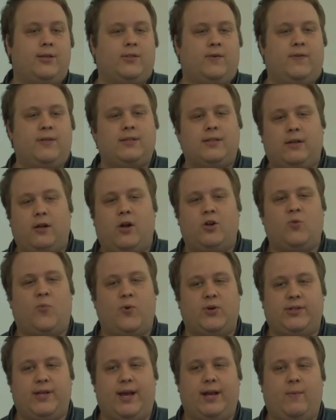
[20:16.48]
So if this is at
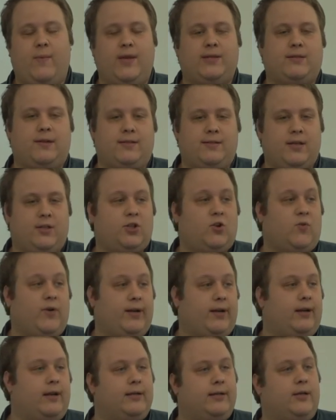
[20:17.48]
100%, it basically says you're
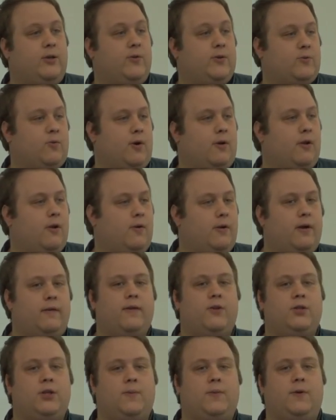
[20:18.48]
running a continuous workload on
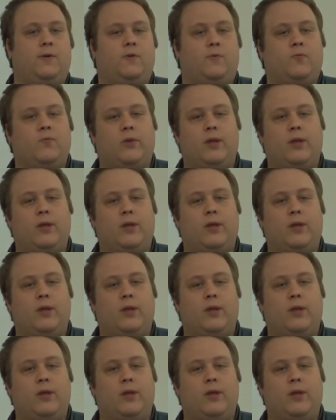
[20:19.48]
the GPU.